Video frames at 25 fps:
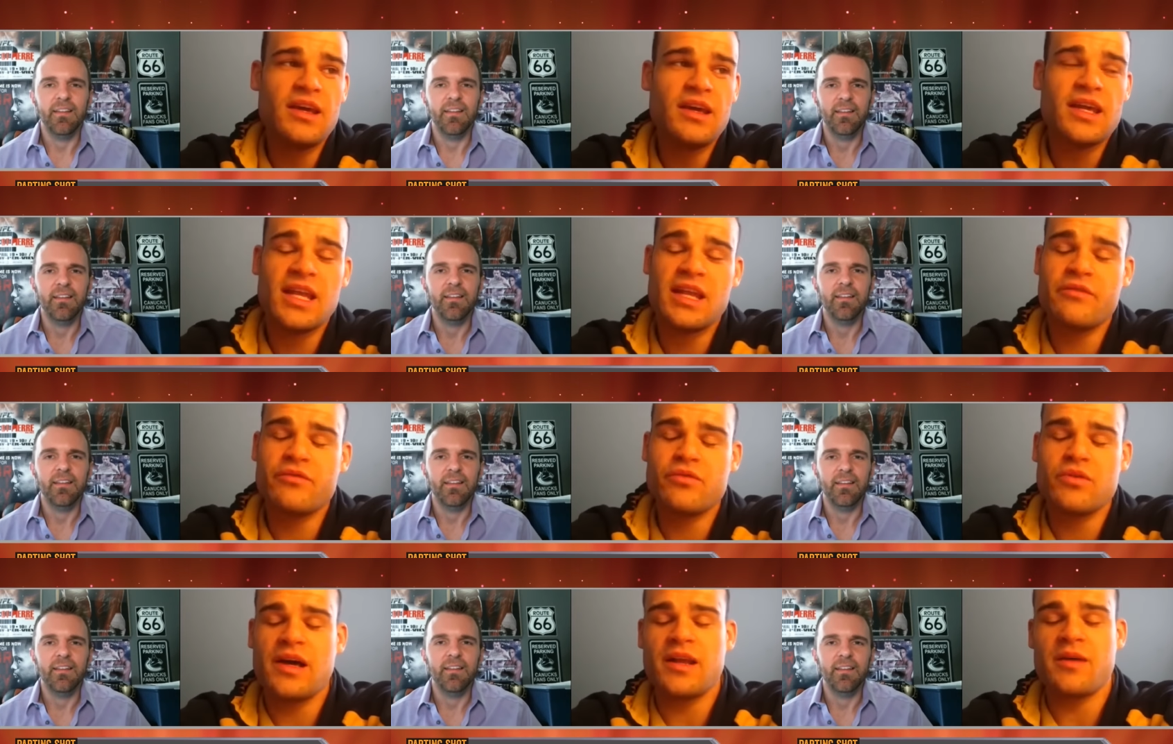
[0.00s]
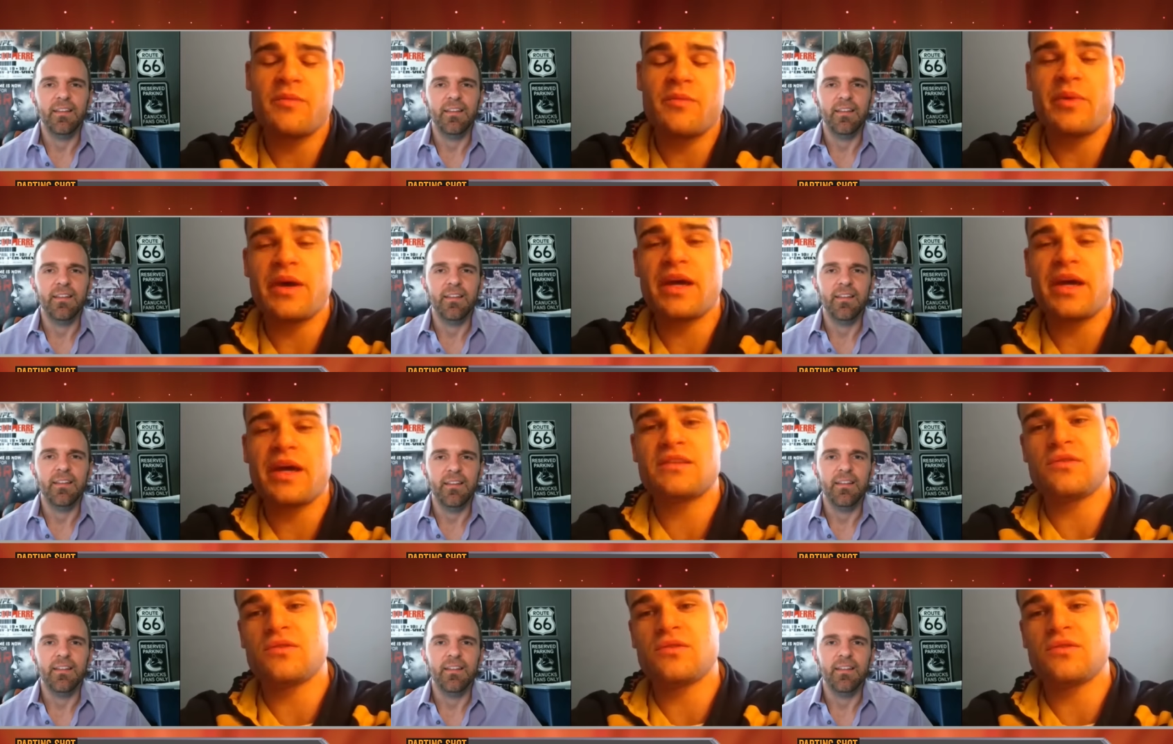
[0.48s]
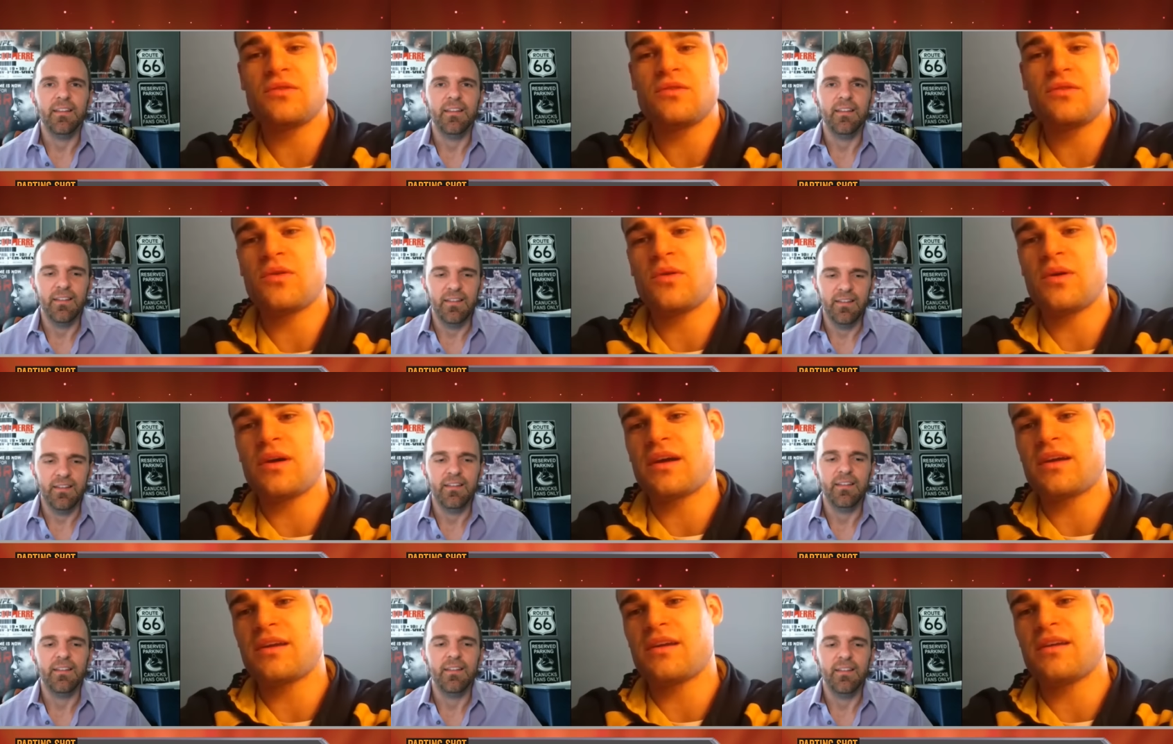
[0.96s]
Speaker 1: even roll out of bed too
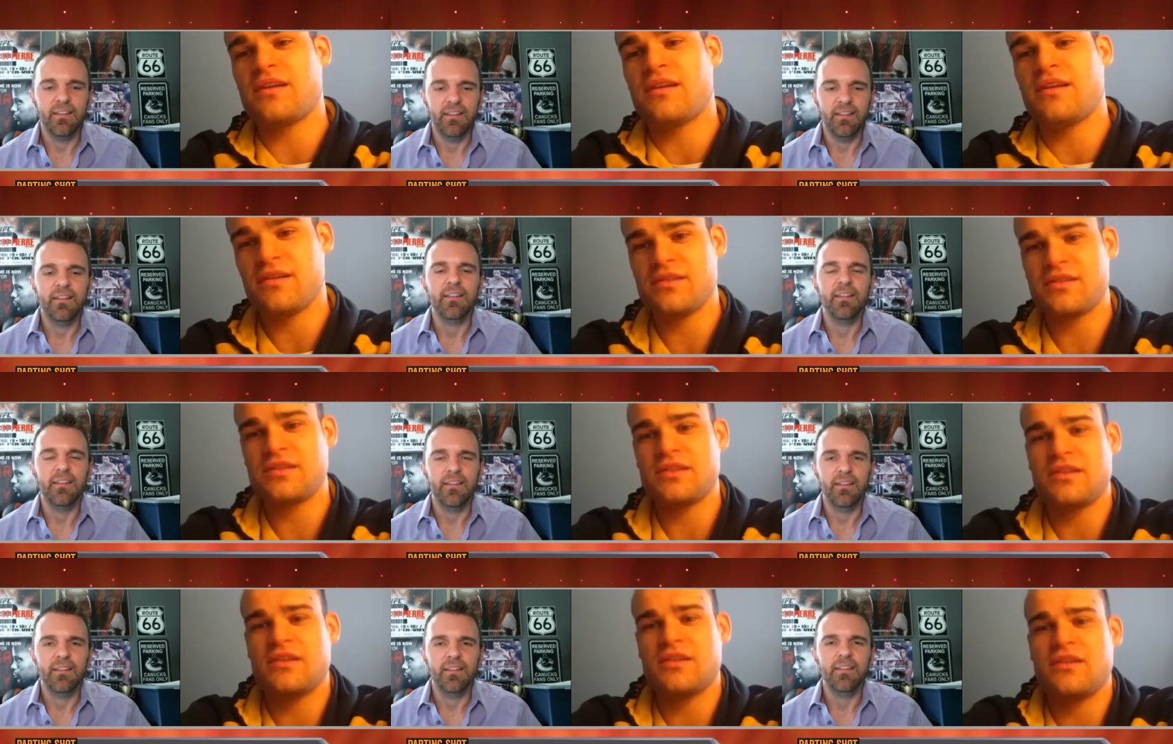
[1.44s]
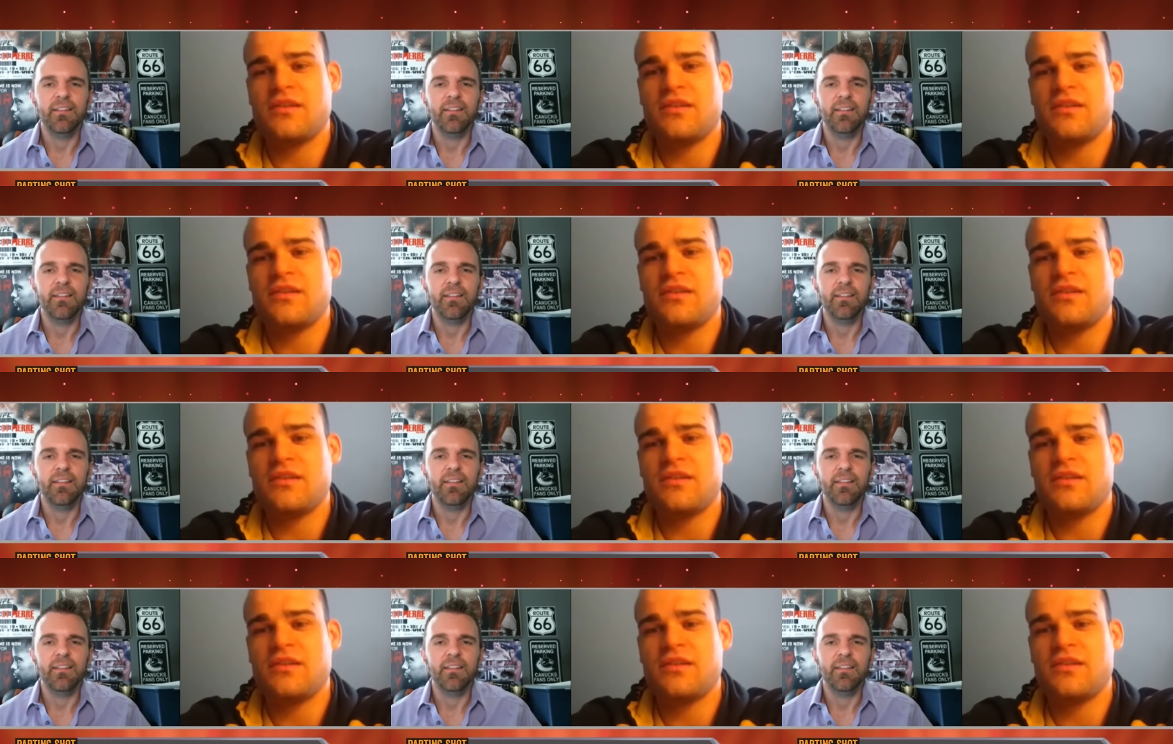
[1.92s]
quick, you know.